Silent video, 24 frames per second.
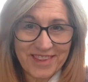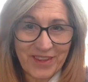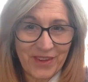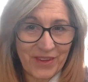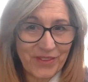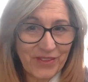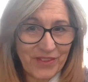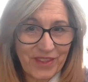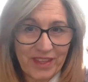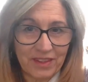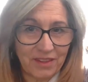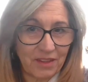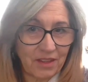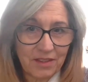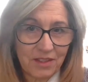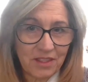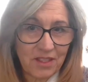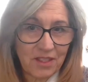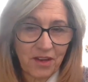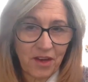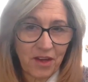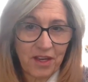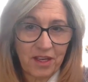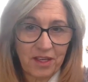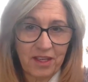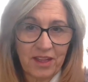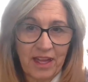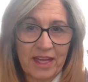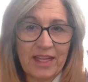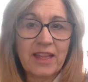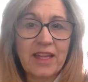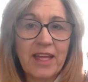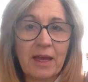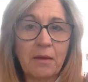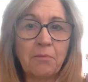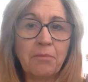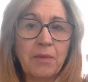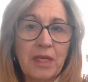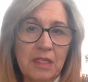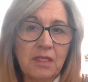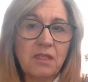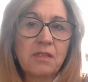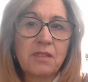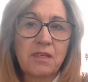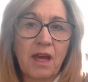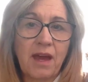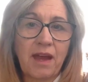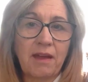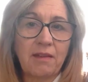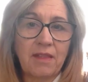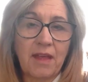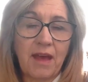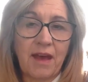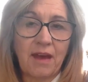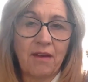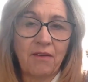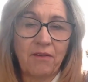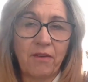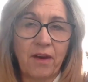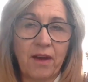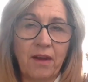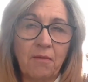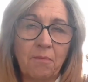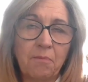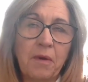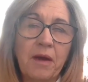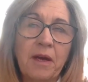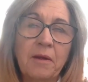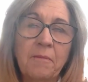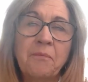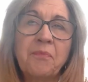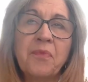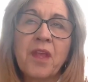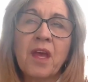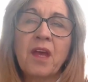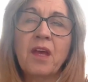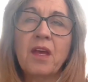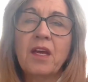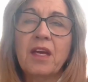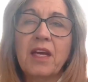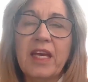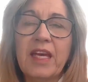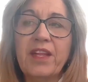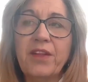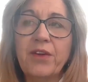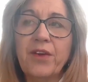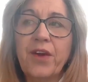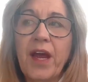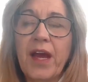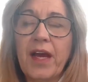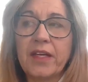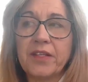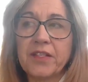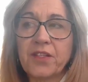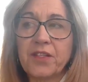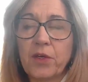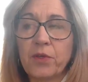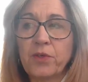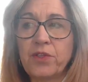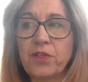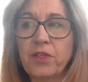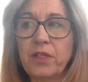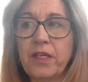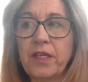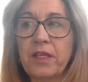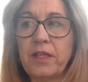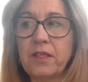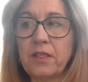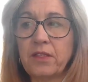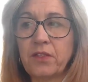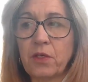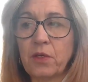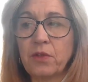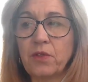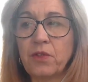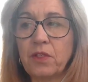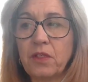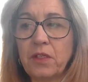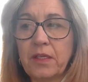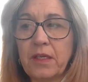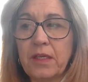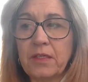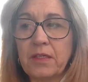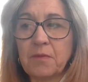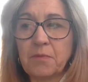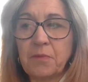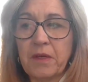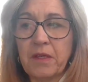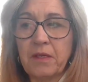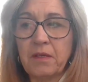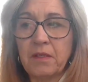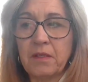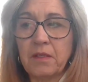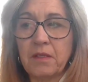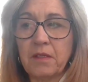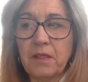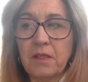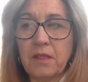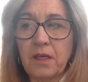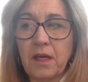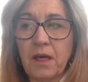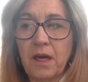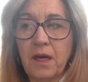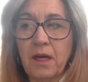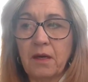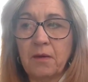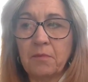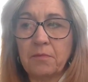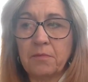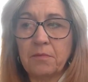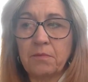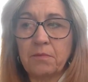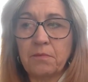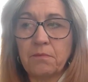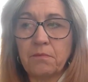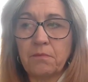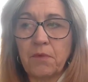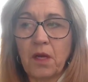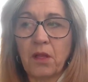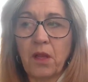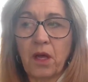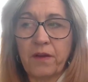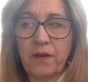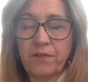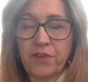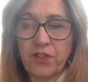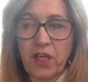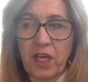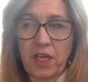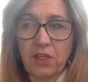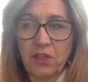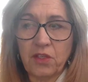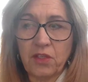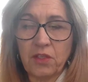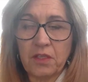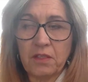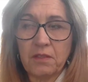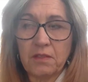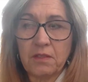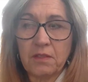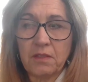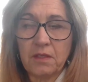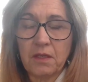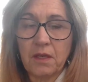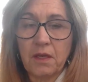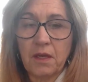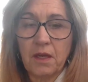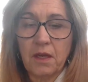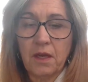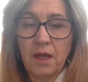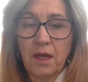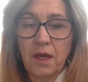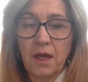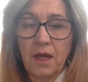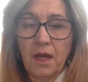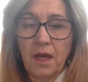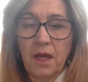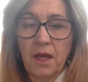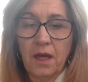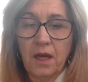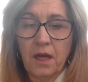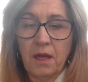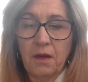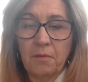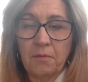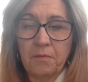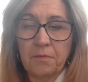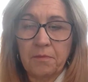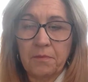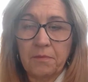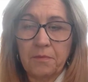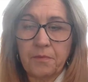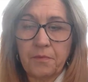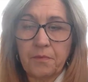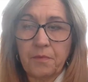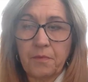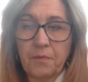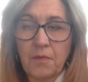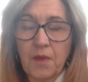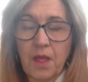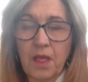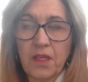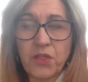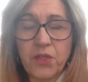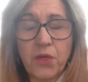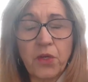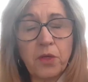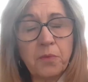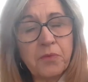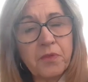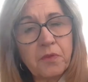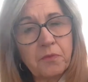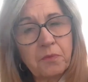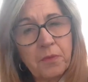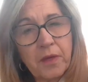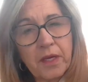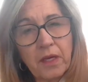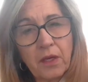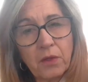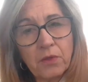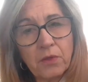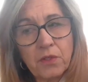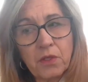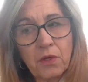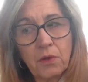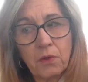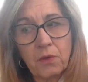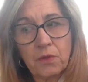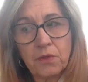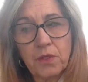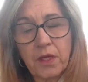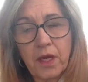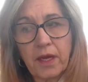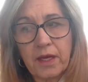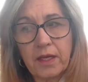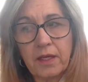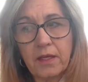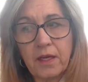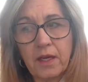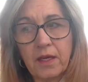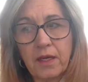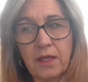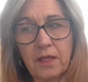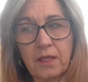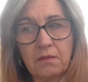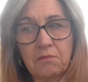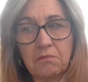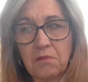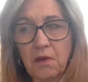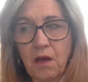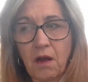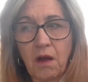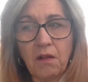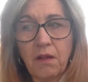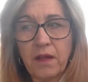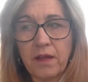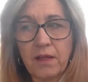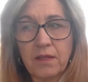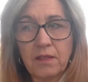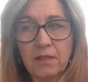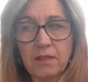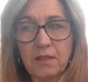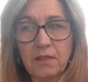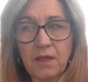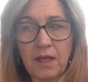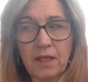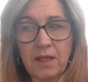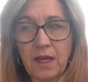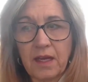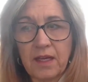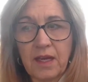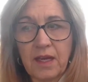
You know, like that's not it. Let, let me decide that. Right. But there has socially, socially, it's been um, a lot of changes. Um, in terms of my household, I, I all I can I,